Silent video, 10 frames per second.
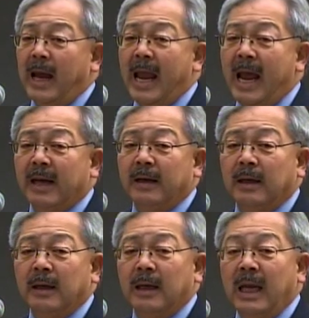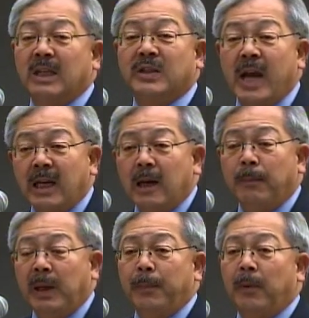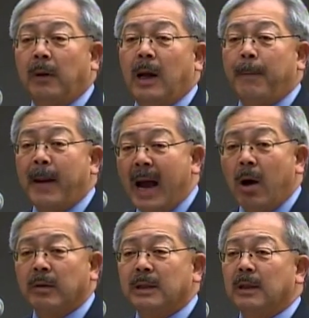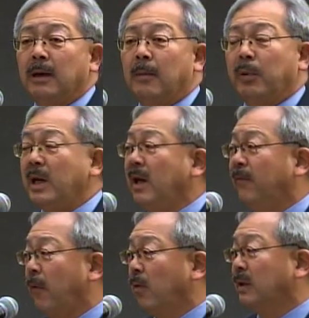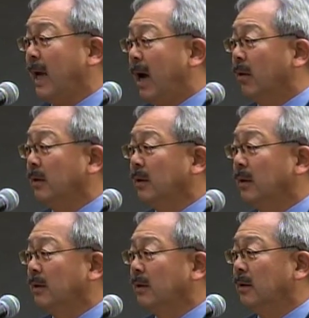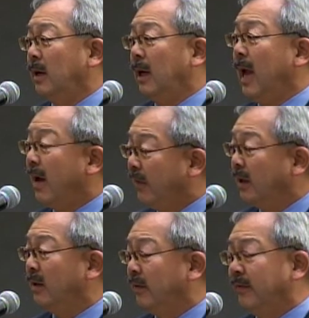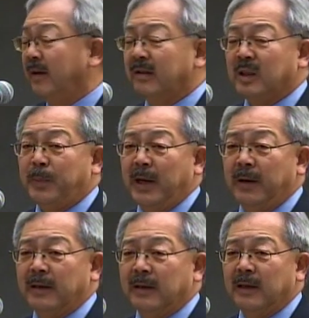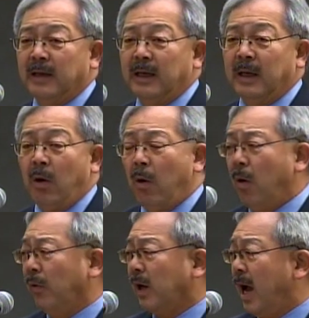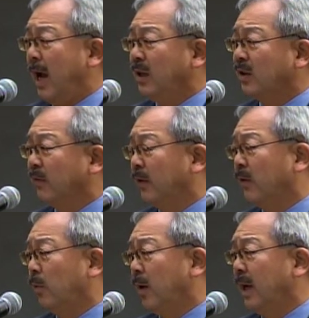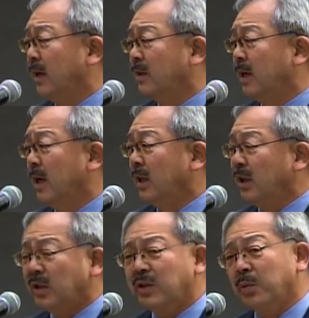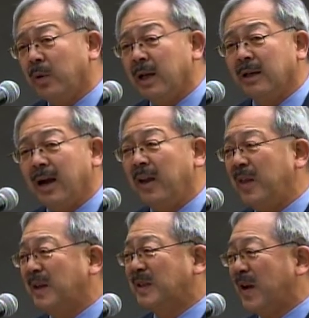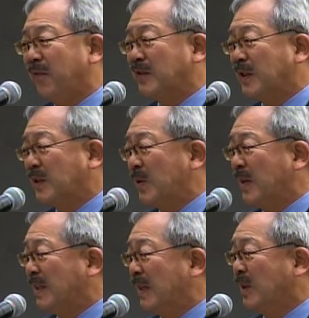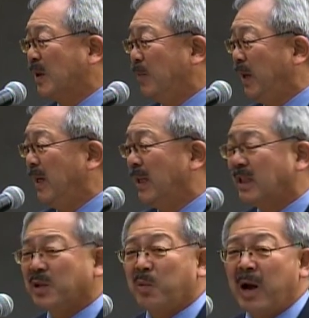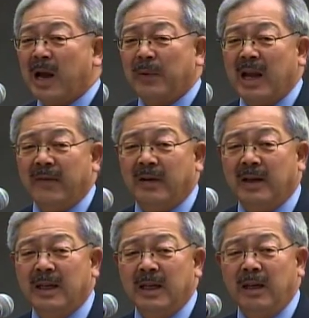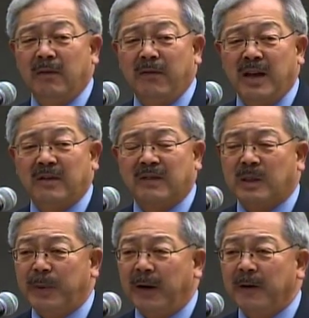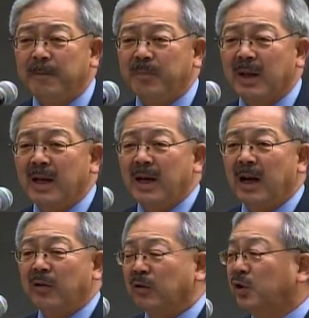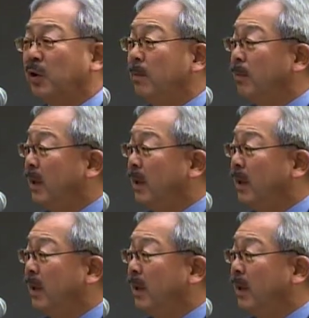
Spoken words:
and excite people about bringing folks out and having an innovative spirit in all kinds of different ways. This is what I think San Francisco exists to be. This is why we have an innovation spirit. There should